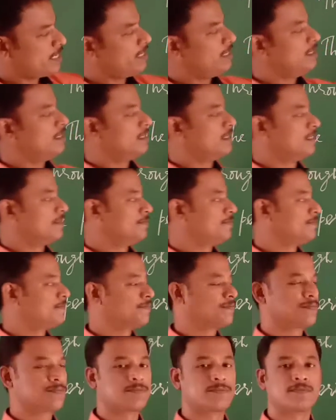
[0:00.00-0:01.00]
Trailed
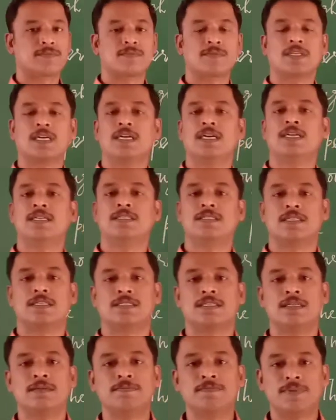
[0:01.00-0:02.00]

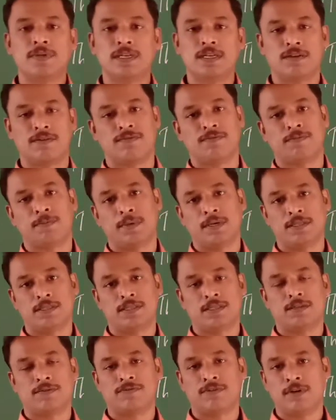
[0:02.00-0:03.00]
is the simple
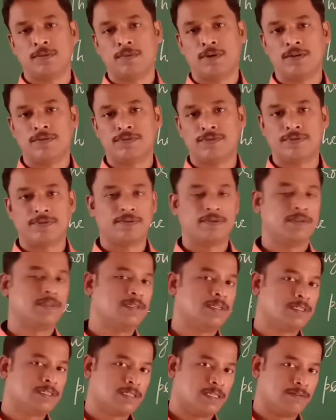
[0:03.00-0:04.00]
past form
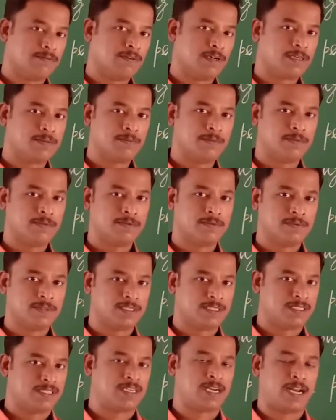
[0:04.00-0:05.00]
of the
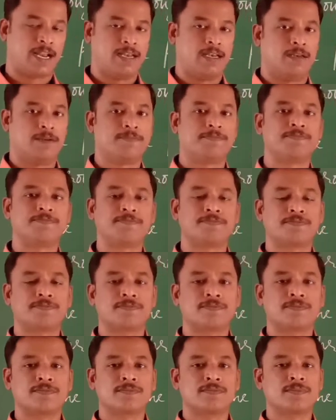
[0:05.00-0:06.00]
verb trail.
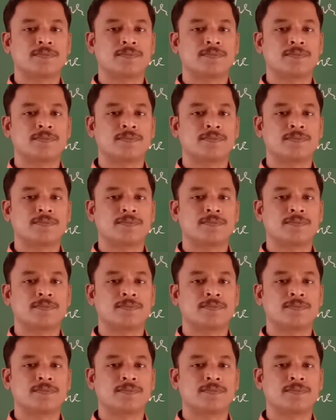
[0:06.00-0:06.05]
